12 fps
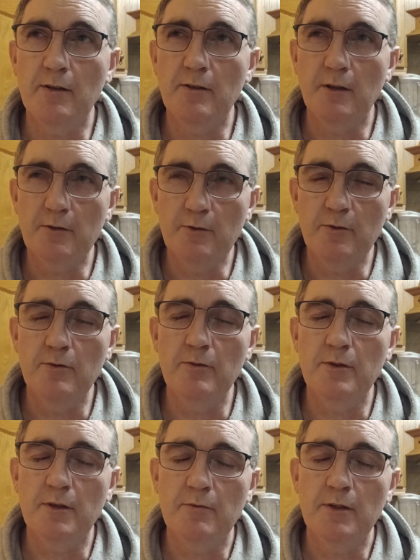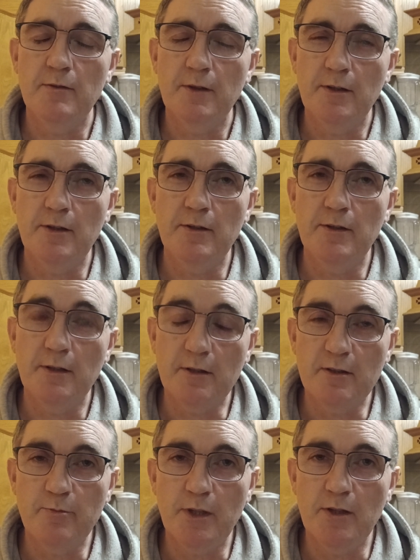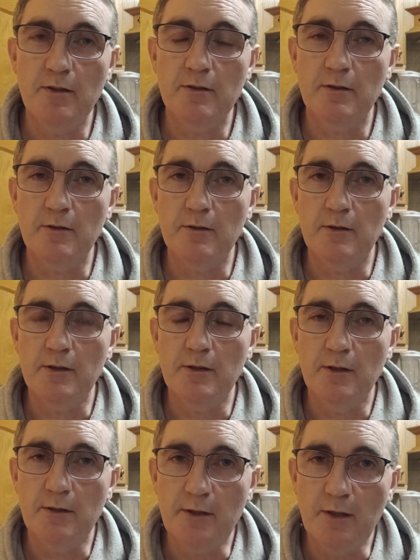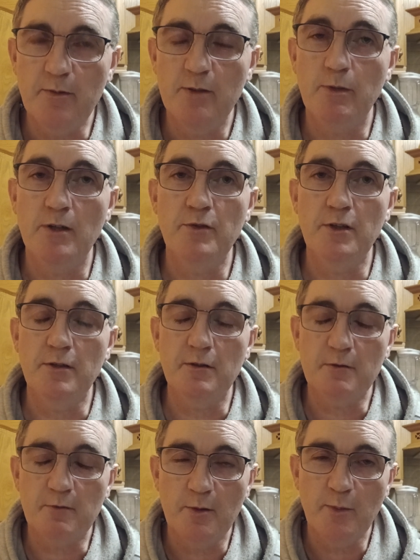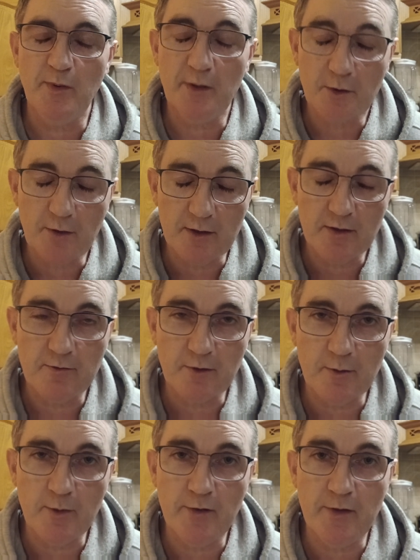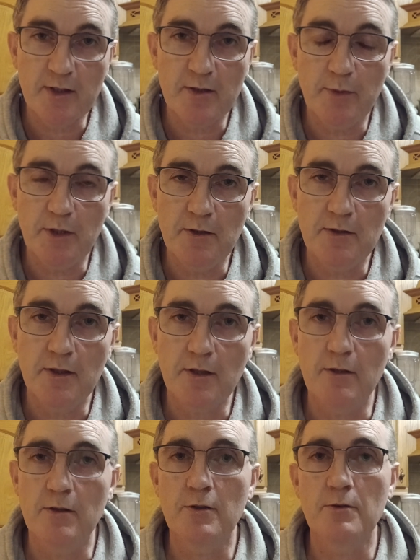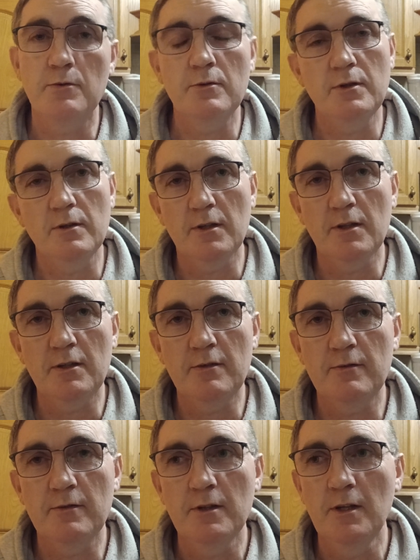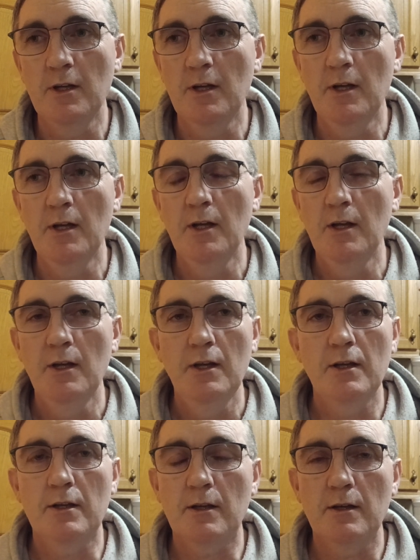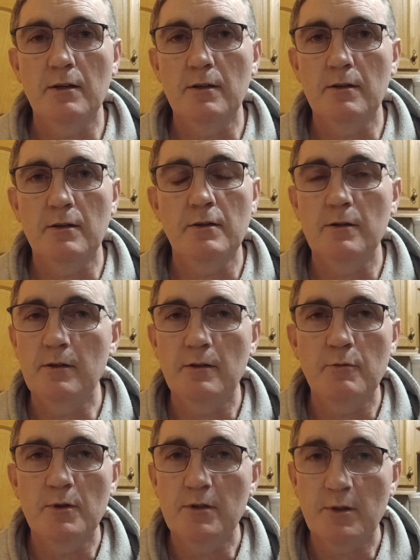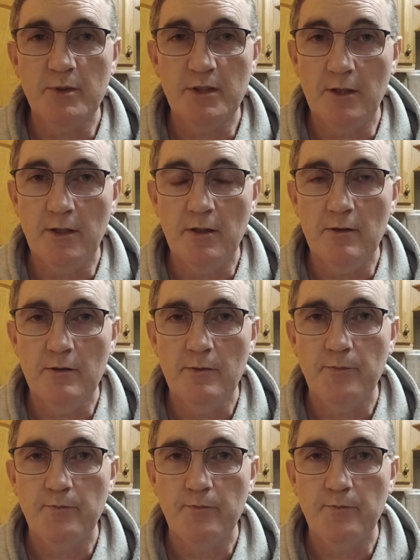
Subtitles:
I know that when you've had a near-death experience or a deep spiritually transformative experience, it can throw your life, it can turn your world upside down,